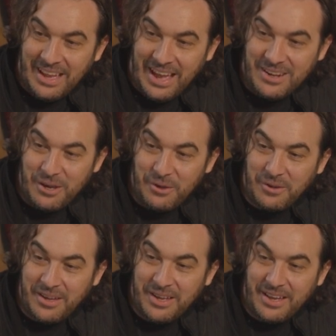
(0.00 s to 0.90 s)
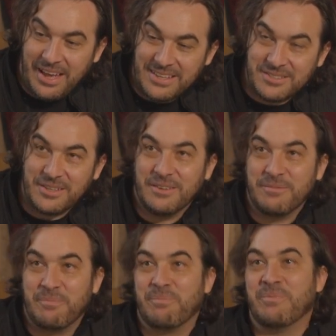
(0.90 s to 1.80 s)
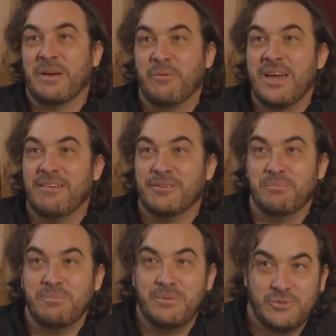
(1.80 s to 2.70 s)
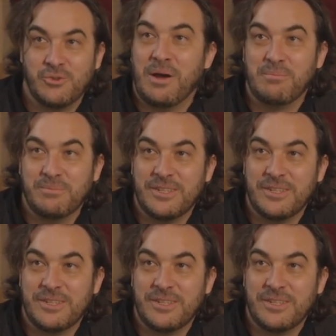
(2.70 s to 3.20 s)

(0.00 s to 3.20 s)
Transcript: I know we have a drum